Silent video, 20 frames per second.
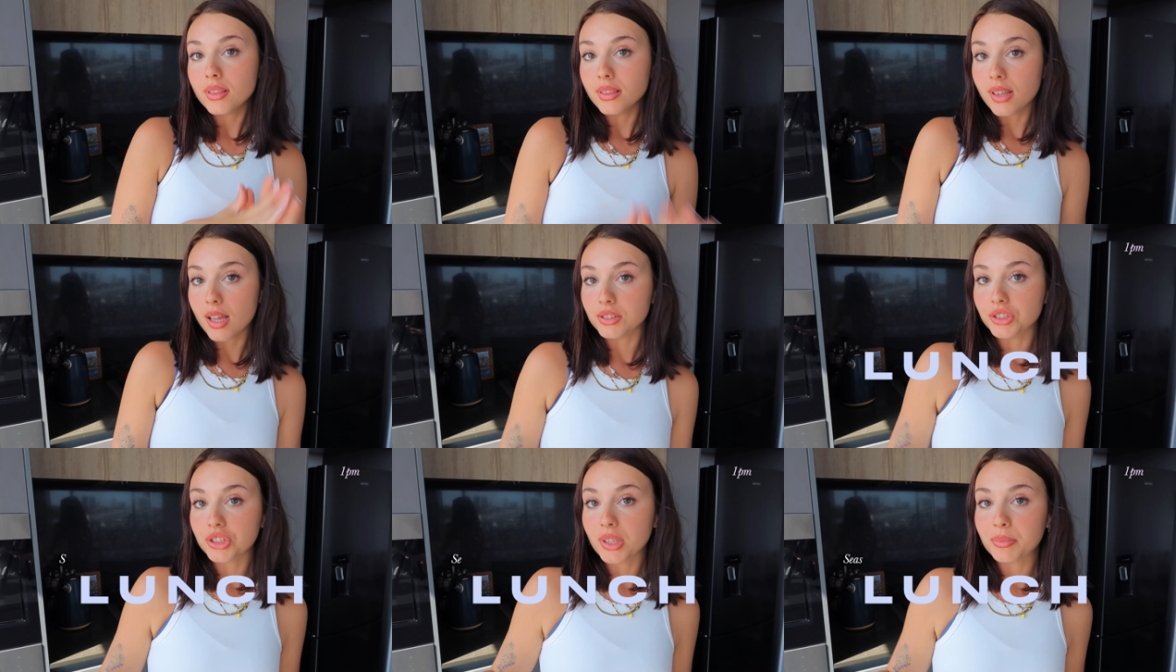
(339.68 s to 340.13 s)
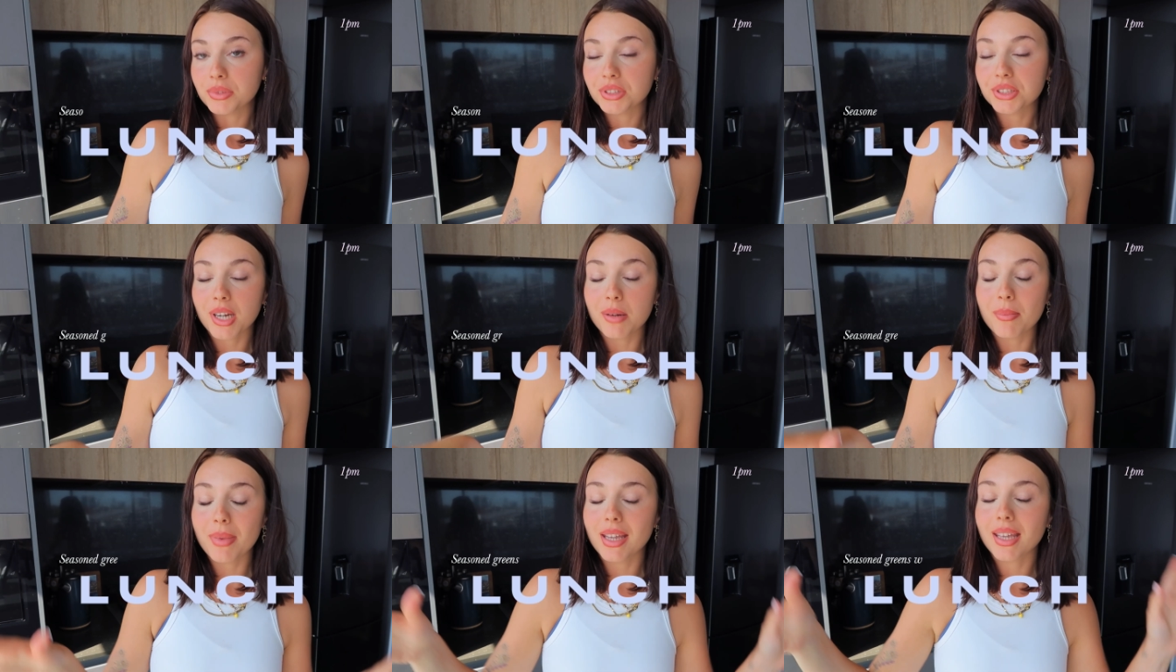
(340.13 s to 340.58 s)
lunch, I'm
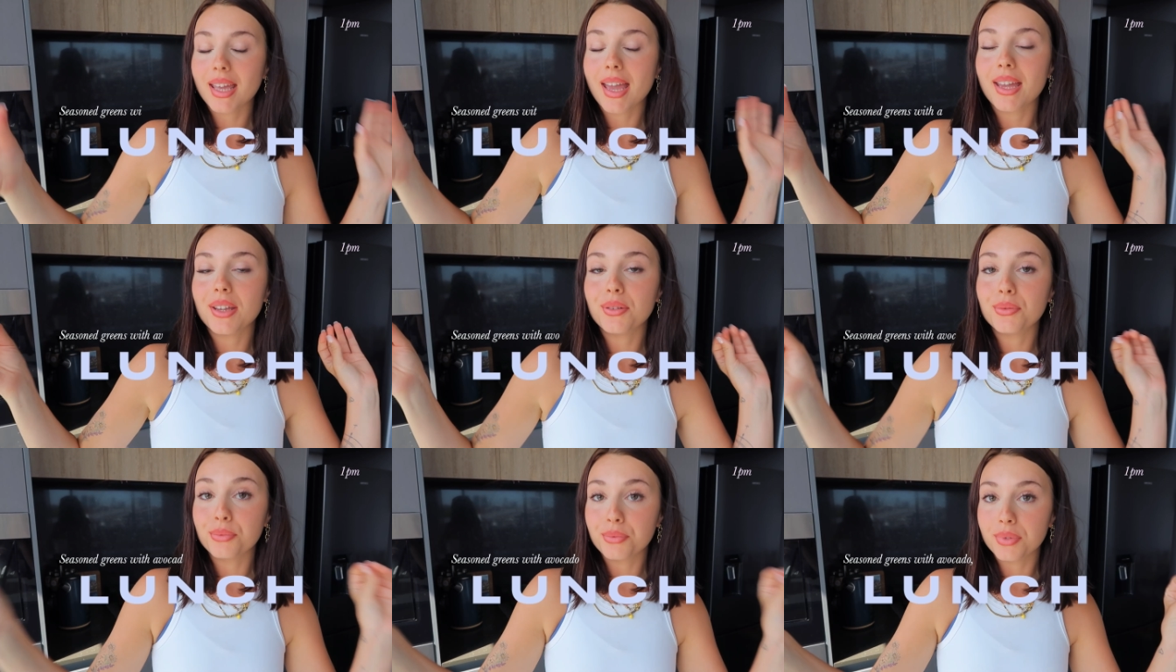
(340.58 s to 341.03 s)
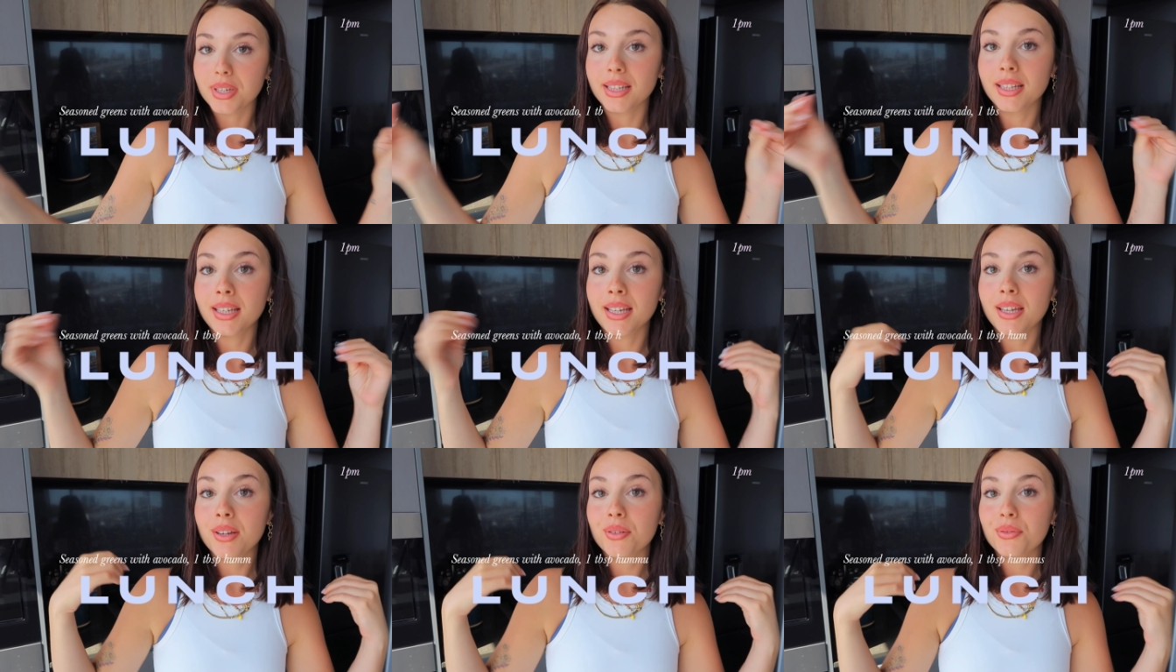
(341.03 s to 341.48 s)
just gonna make a
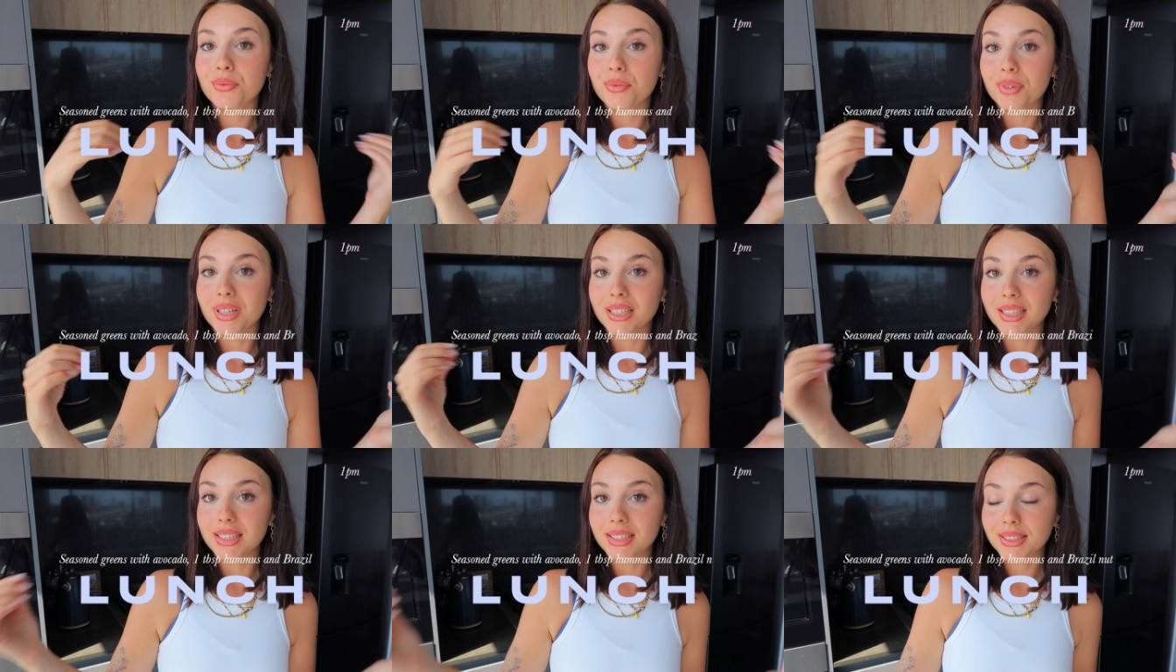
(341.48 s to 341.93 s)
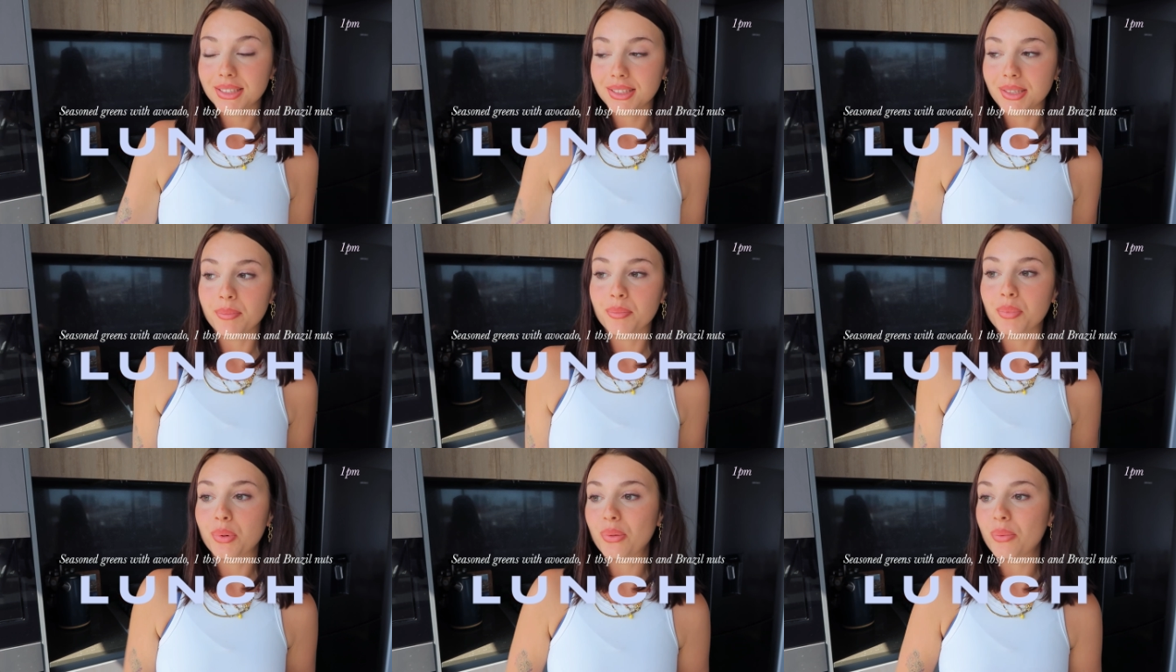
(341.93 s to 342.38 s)
really, really
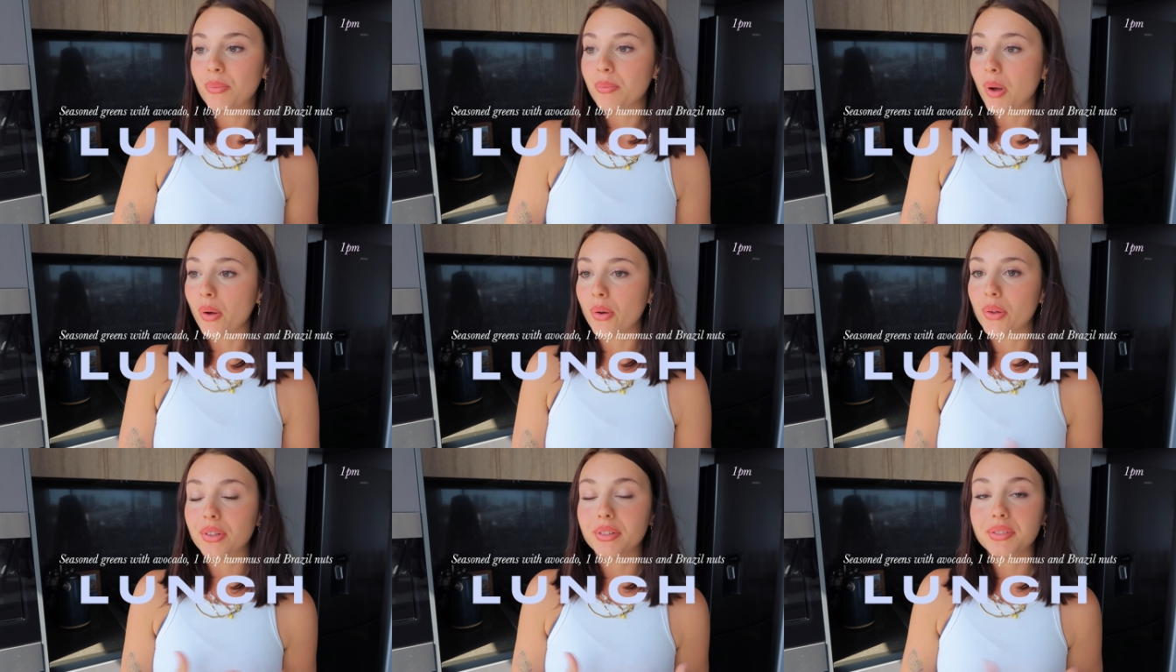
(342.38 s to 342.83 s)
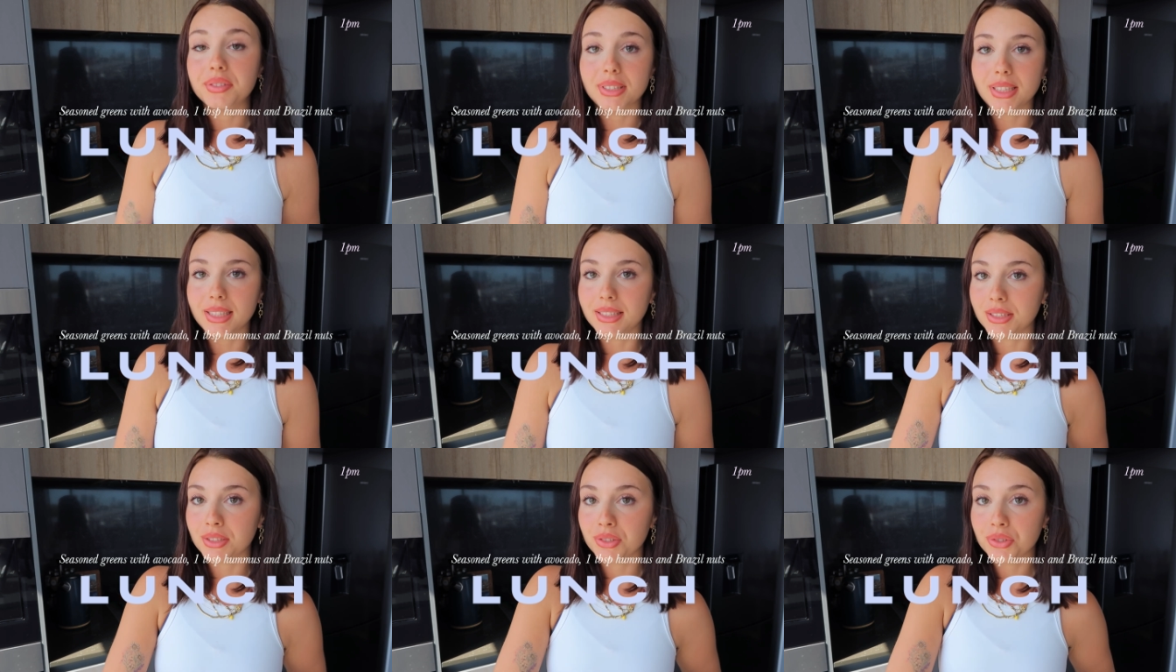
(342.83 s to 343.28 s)
simple bowl of
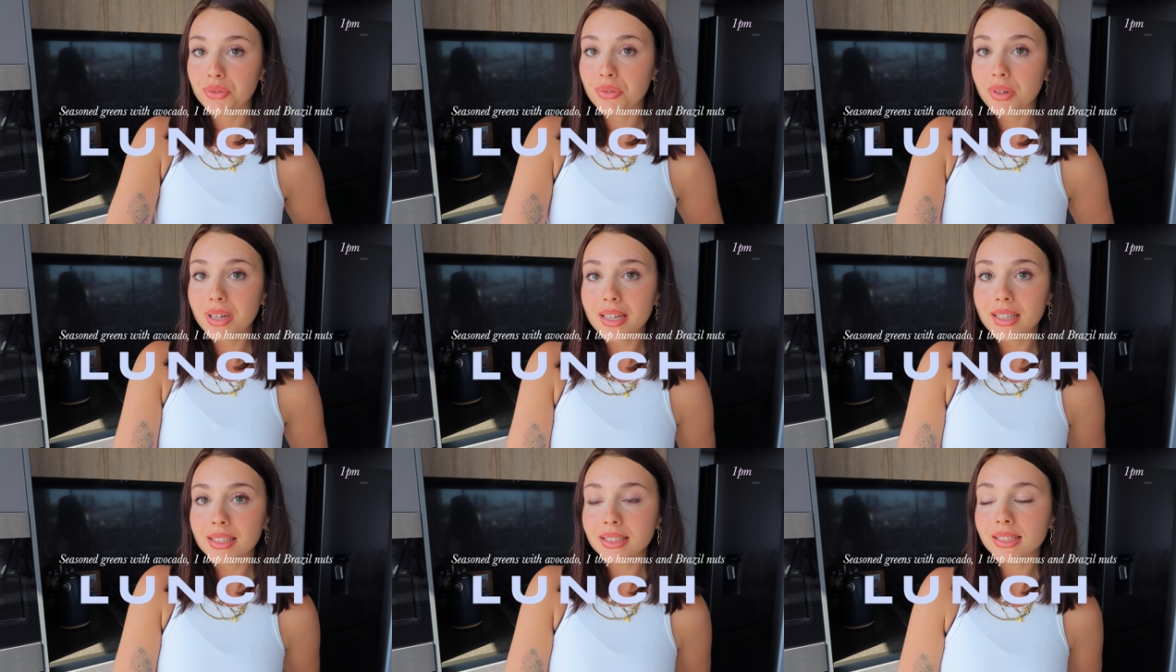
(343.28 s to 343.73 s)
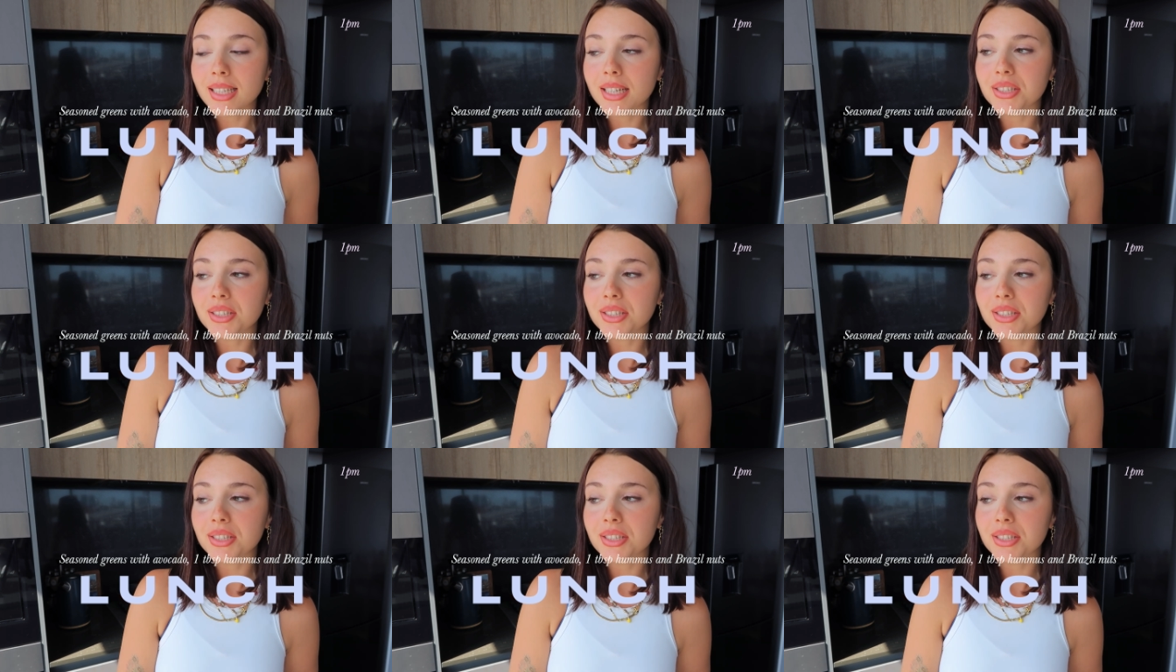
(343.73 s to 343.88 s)
seasoned greens.